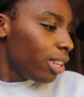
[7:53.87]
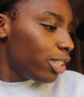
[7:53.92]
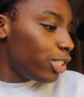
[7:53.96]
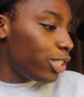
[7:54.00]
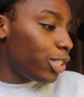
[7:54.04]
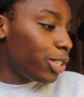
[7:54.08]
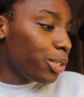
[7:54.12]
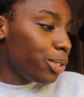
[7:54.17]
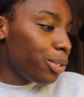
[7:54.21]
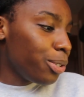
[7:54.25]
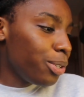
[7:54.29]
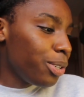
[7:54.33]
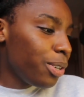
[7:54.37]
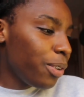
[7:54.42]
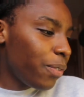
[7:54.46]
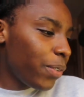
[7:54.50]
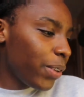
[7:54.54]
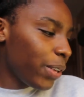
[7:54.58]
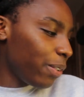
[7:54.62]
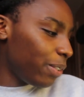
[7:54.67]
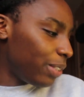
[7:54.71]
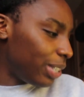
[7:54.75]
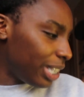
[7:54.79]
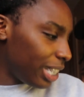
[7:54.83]
June
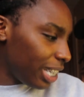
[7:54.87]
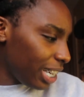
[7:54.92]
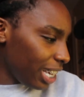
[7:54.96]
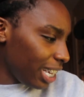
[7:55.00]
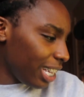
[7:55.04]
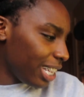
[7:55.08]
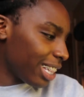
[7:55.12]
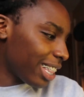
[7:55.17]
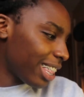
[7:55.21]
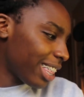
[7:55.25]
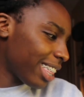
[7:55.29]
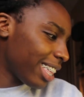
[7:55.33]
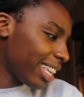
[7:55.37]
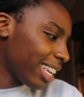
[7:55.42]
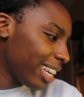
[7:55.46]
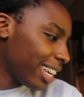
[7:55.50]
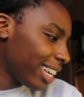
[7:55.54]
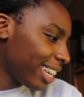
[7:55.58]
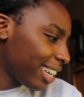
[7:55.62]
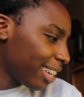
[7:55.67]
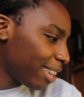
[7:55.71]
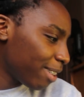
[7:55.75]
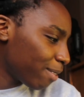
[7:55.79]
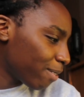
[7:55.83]
15th,
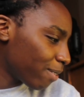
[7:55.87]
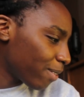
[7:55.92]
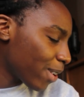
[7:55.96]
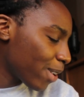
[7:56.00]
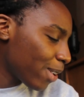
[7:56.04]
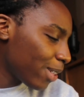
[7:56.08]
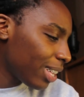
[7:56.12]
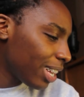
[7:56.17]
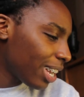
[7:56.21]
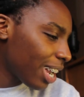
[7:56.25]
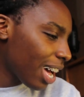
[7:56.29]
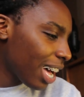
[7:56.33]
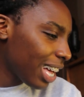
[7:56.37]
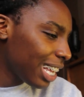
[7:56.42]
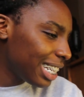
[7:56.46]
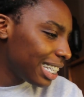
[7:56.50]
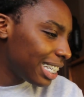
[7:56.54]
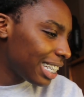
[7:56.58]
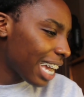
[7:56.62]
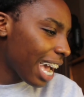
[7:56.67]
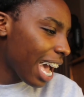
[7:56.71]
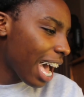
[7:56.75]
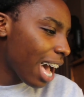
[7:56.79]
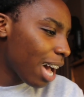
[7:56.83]
rolling on
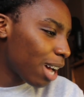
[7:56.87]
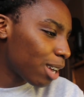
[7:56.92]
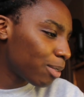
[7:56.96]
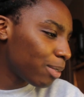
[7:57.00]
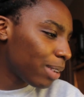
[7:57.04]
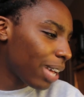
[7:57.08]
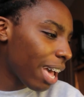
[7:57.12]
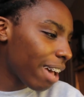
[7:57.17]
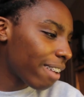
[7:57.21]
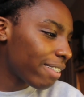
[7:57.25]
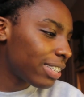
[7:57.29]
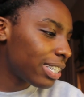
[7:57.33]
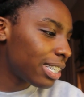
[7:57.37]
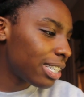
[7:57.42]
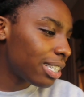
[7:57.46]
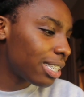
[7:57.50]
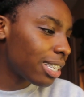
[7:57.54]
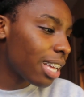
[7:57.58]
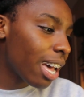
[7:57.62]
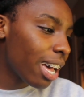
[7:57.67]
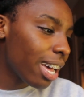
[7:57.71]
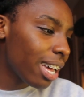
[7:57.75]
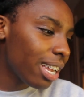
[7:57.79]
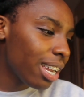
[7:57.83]
down, we have
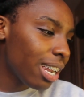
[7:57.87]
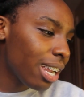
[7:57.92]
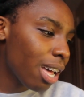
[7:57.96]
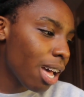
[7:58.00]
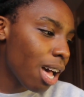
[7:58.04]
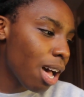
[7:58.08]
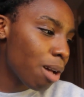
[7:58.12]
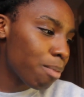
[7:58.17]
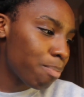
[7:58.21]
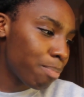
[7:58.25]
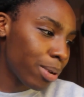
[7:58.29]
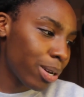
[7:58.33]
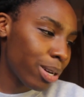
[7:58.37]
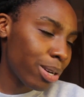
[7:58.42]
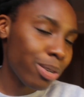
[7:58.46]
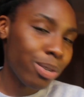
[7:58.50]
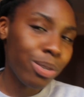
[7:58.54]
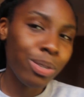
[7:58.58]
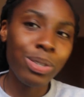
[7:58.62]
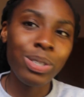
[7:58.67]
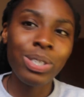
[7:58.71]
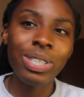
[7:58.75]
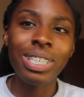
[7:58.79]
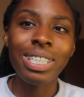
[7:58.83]
Sun
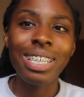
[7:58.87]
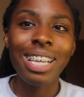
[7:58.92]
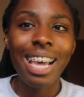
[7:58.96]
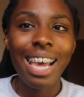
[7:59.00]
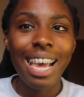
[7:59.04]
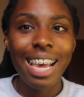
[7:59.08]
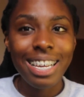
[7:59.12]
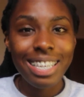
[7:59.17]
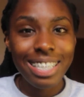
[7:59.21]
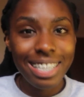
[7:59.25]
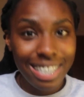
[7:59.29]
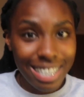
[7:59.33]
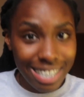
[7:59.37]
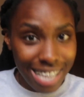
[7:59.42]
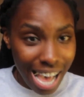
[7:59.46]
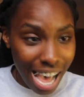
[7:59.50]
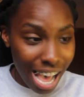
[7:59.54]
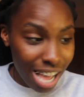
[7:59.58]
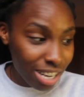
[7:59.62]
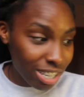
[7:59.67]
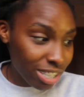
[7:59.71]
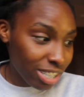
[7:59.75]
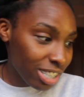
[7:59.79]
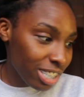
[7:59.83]
oppose
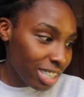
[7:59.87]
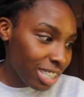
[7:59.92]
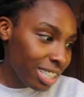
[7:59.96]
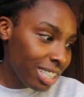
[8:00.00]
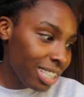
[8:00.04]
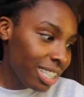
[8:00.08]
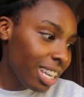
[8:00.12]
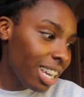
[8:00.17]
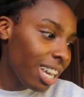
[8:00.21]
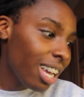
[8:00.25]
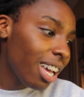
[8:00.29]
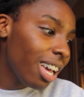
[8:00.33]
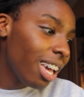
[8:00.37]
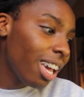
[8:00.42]
Saturn.